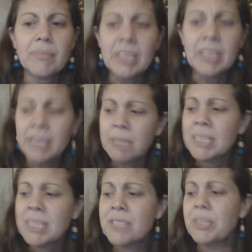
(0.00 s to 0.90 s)
Then
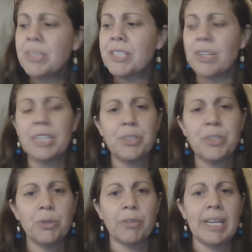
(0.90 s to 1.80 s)
my students started
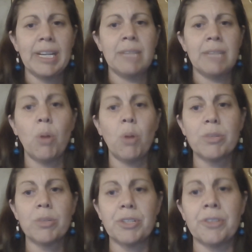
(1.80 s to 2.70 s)
to create
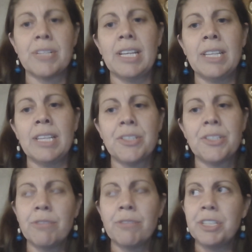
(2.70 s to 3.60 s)
posters, and they
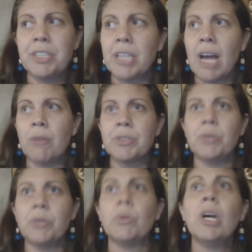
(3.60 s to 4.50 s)
started reaching out
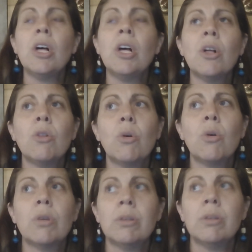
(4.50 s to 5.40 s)
to
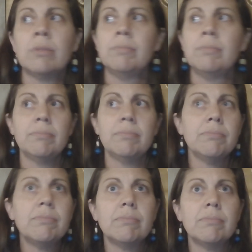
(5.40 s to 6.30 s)
local
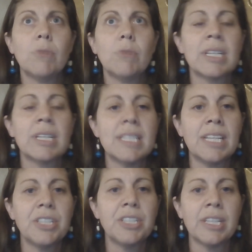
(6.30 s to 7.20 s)

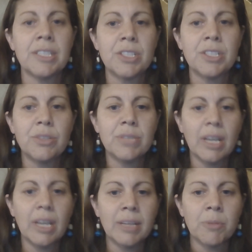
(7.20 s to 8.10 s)
organizations to
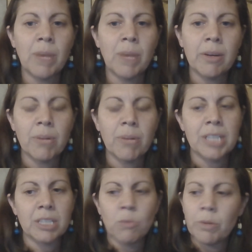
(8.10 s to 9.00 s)
tell them about our
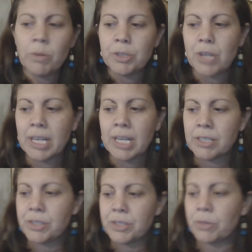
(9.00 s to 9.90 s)
project and what we were trying
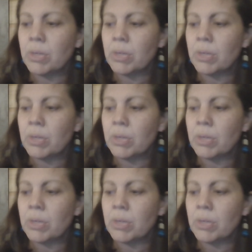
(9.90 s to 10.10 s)
to do.